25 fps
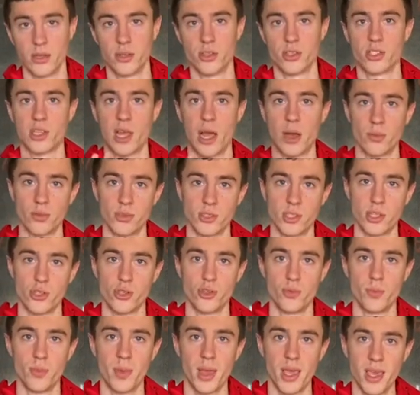the sounds that
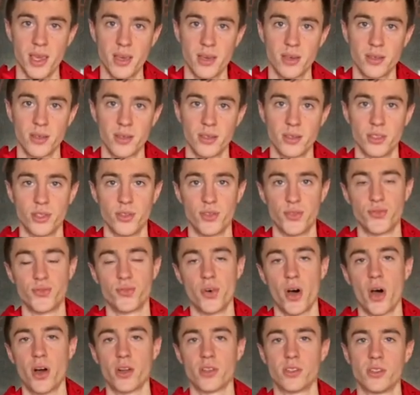you make, the
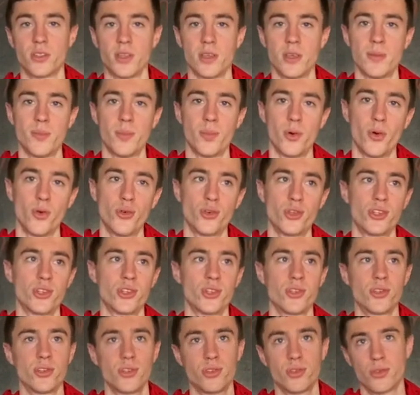thoughts, the
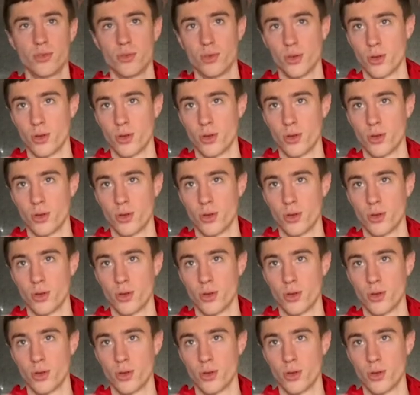emotions, the